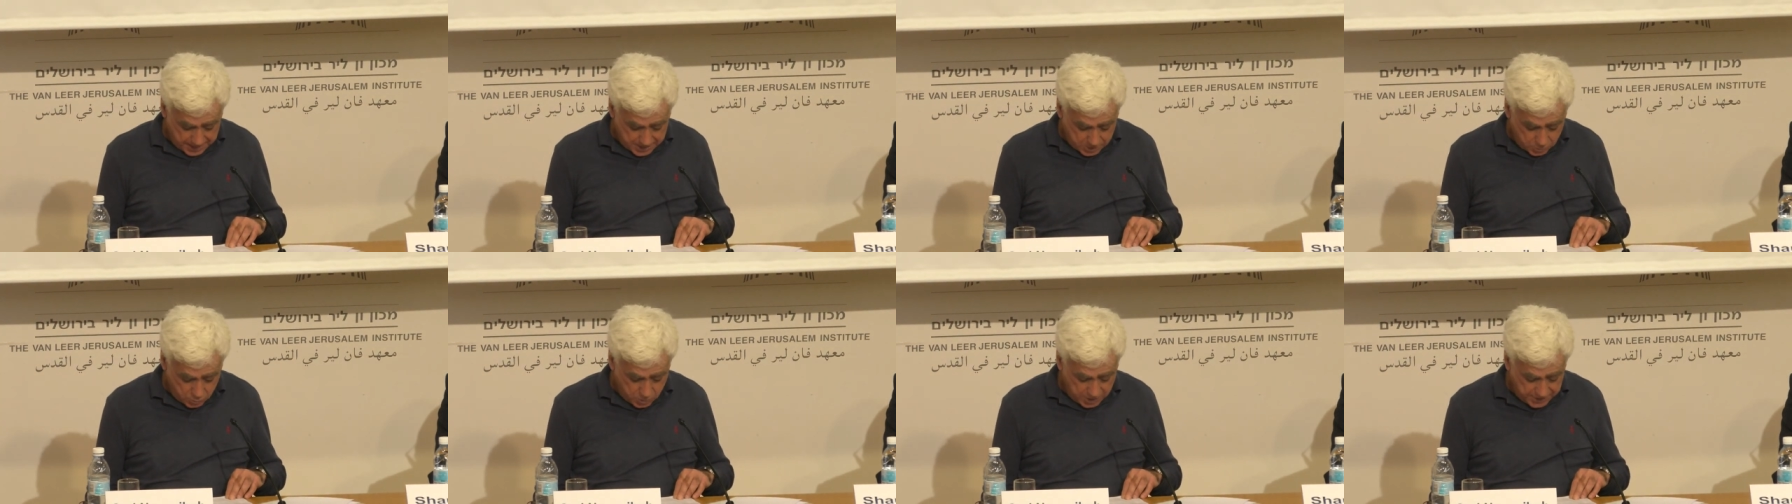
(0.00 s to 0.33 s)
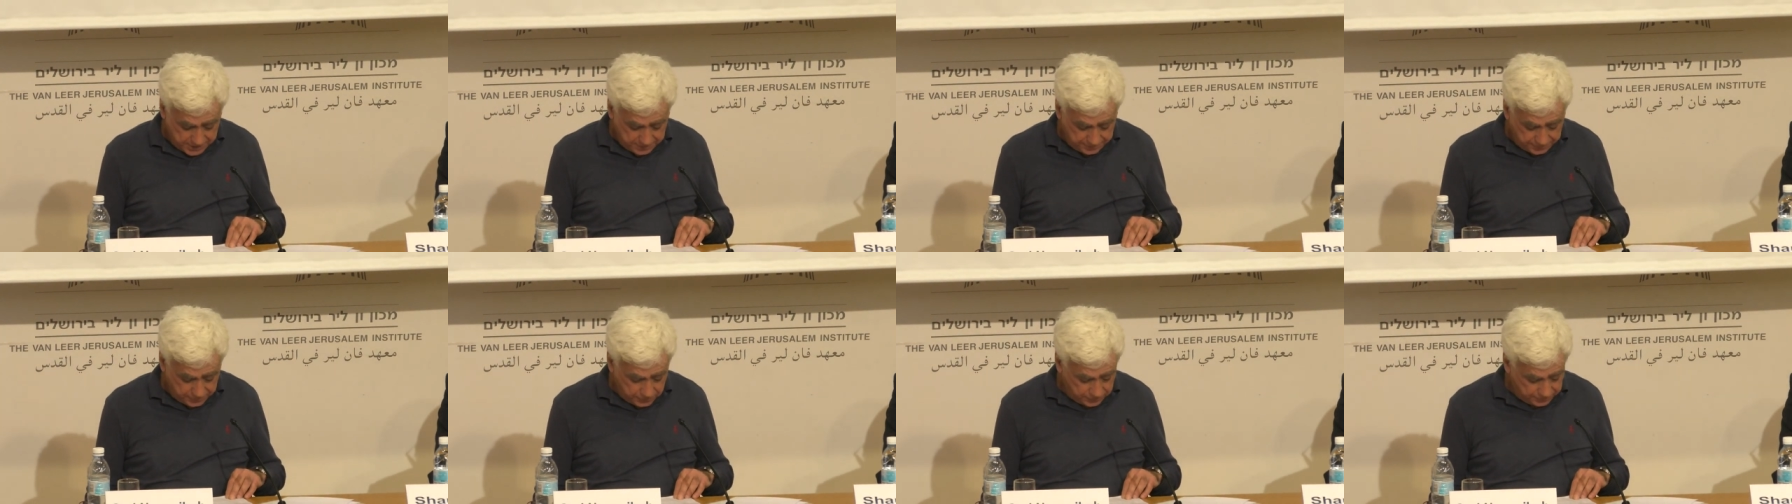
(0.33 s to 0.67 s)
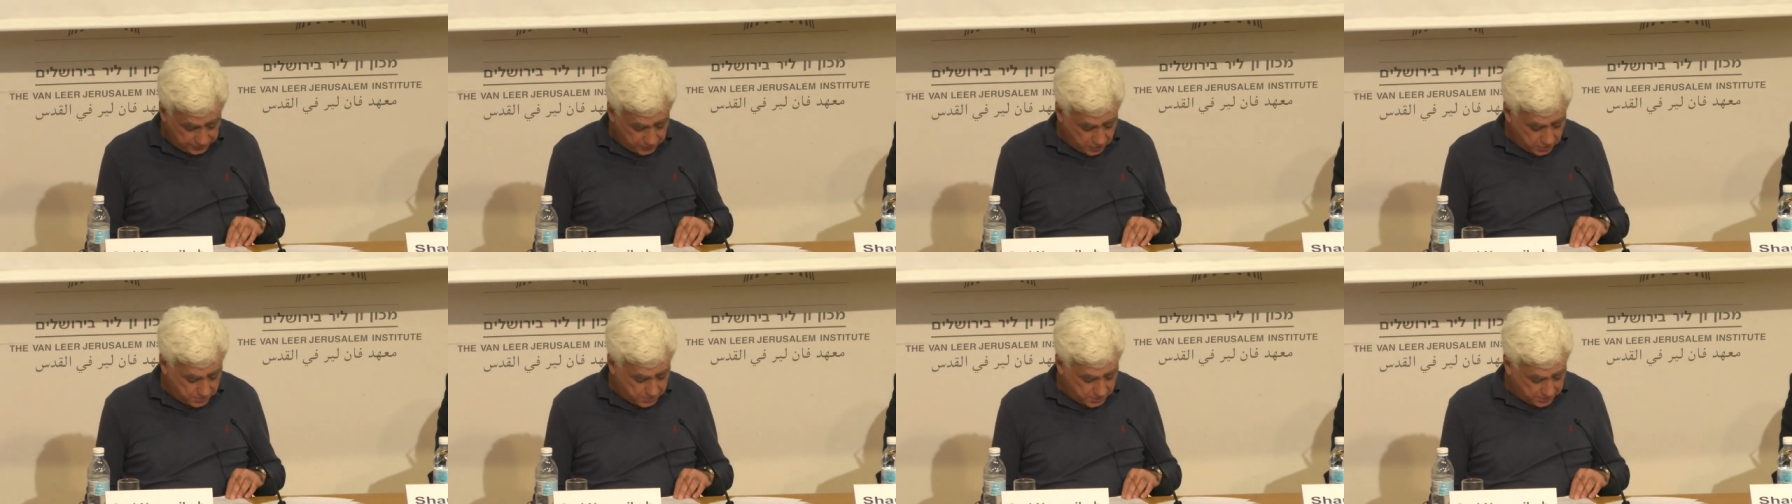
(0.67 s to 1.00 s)
whether for
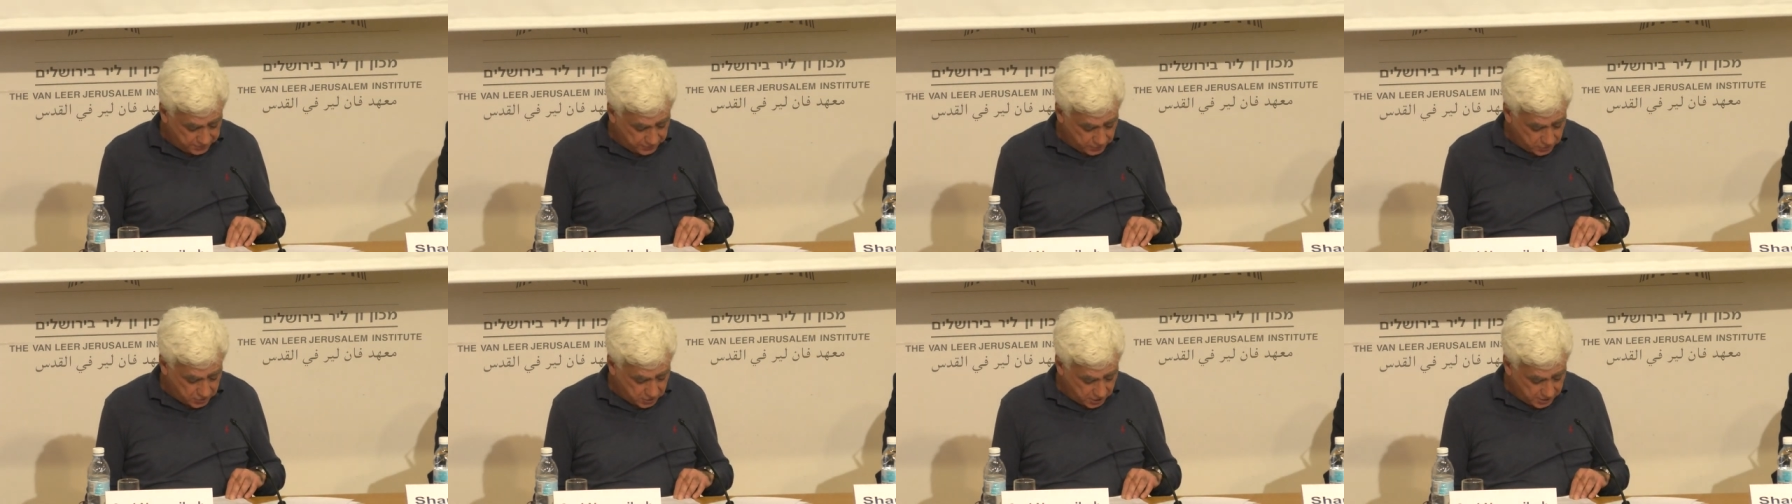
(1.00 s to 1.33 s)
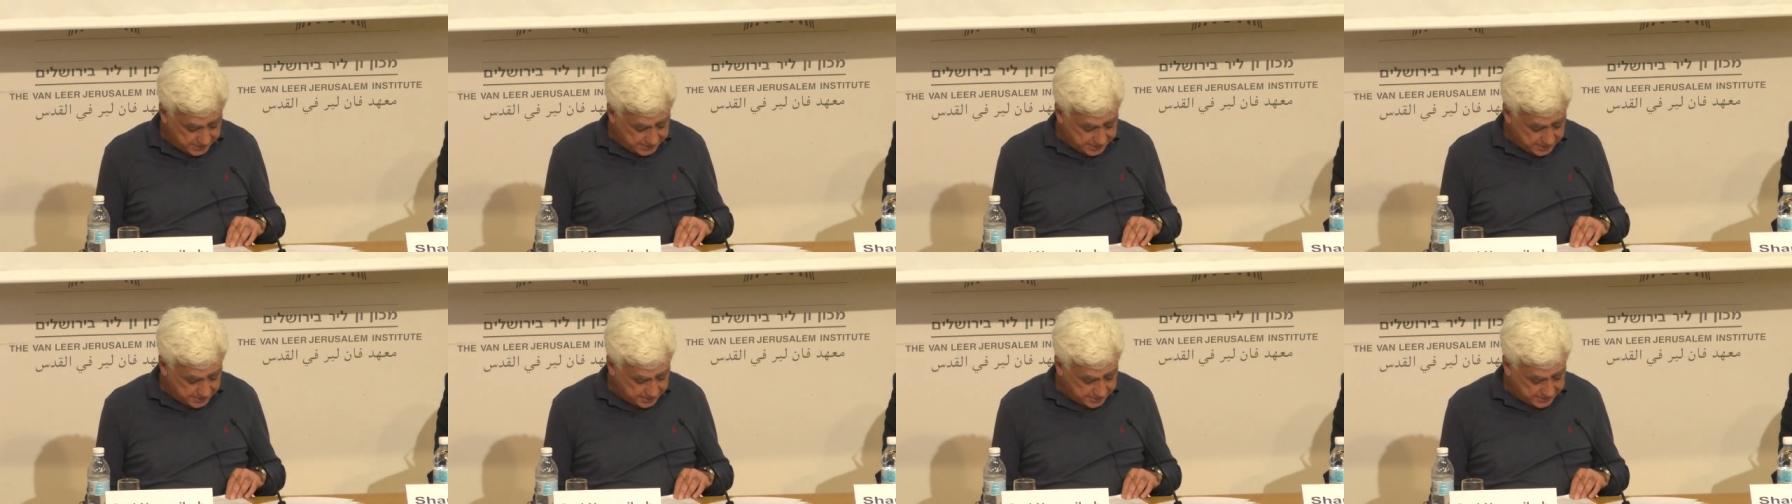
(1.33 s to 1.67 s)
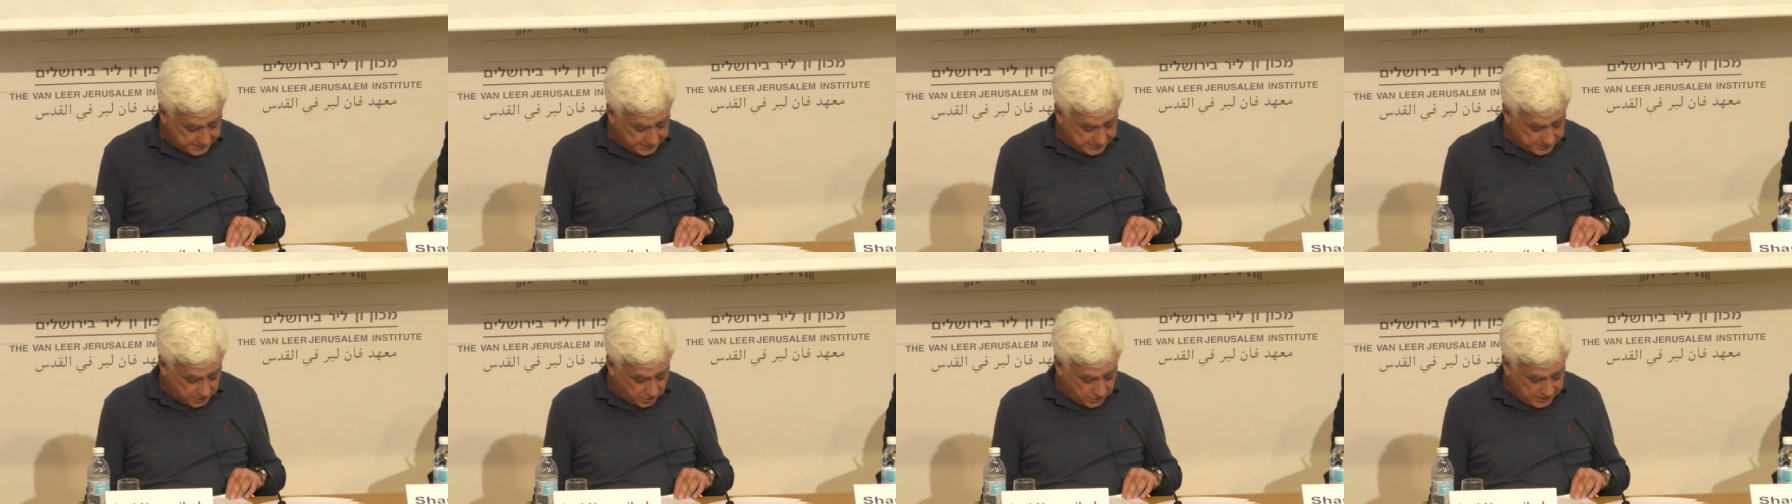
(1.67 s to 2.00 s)
form or for content,
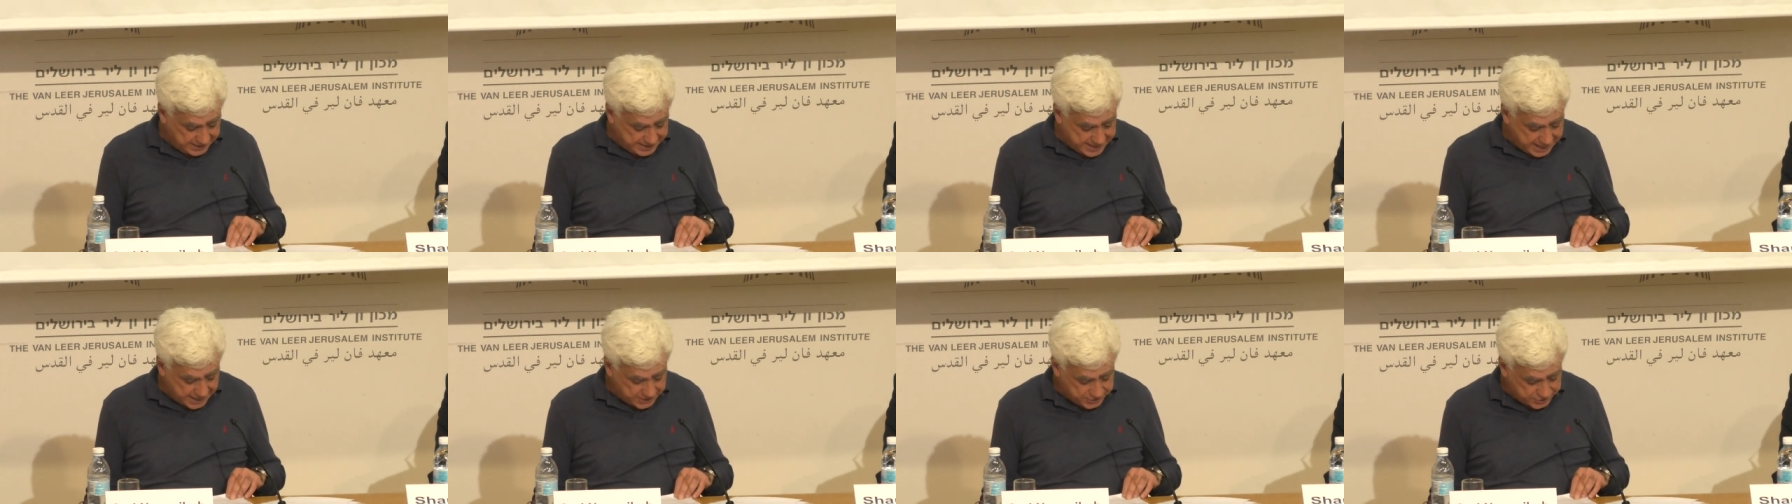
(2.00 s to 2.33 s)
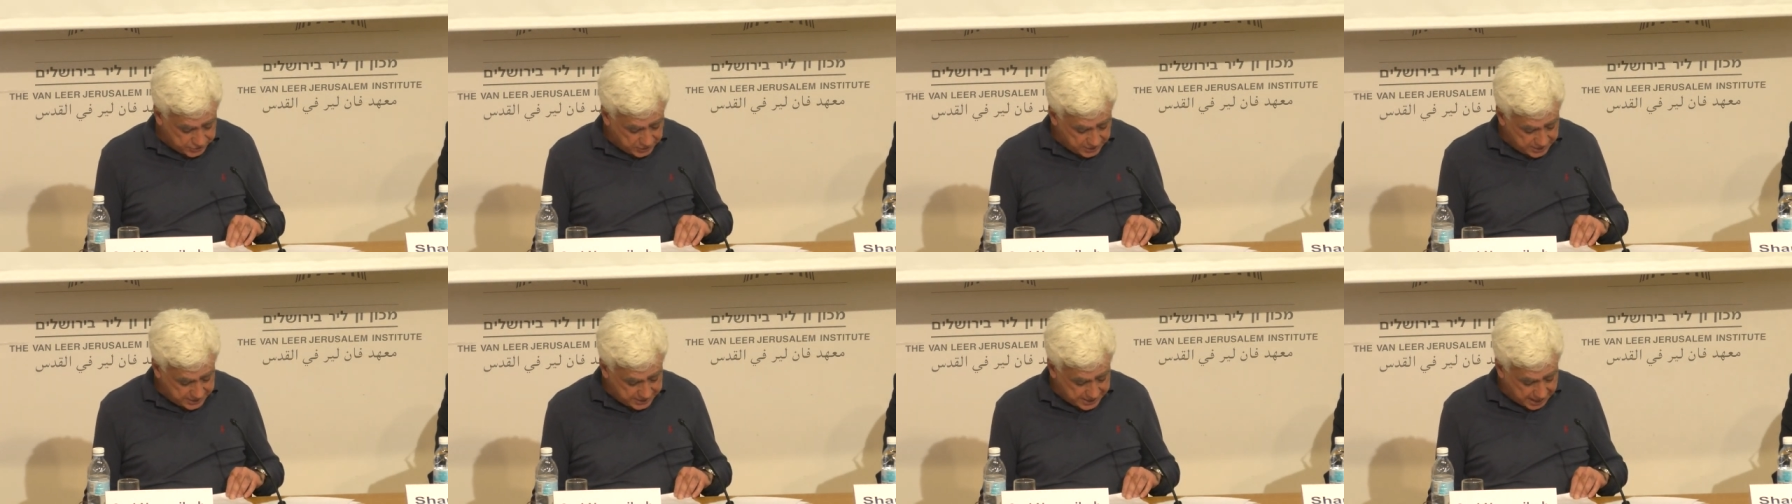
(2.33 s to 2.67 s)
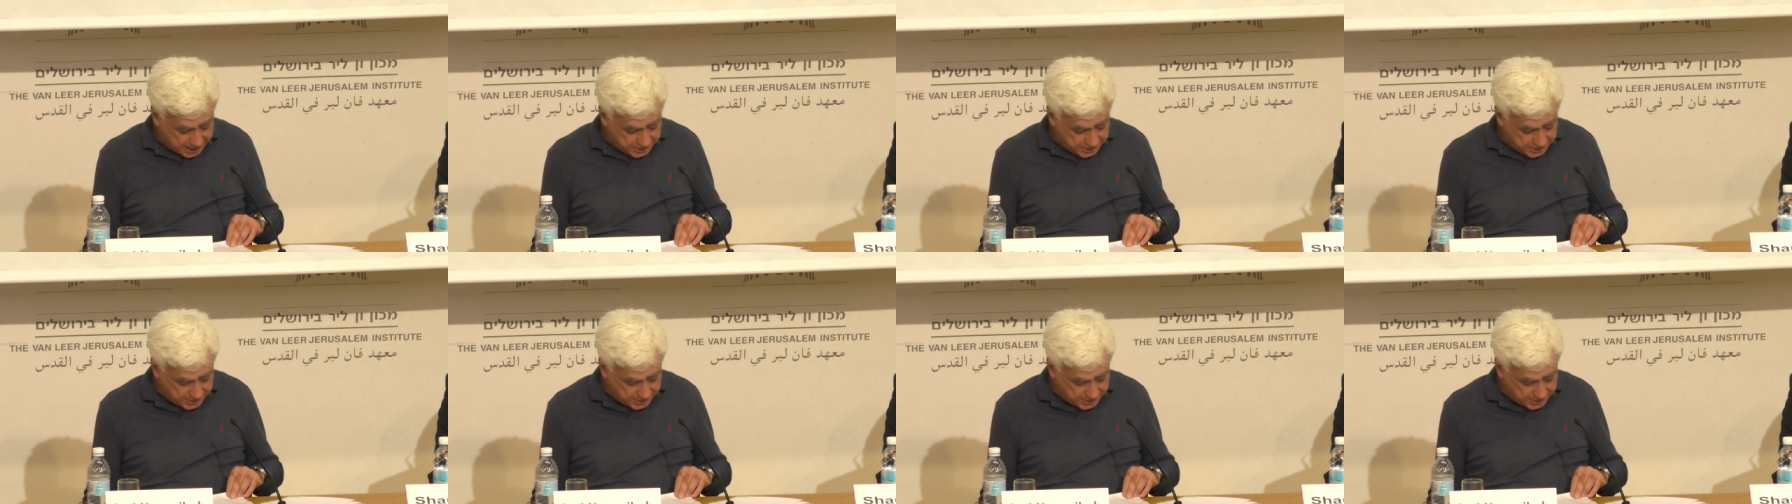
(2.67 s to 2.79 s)
it's only natural that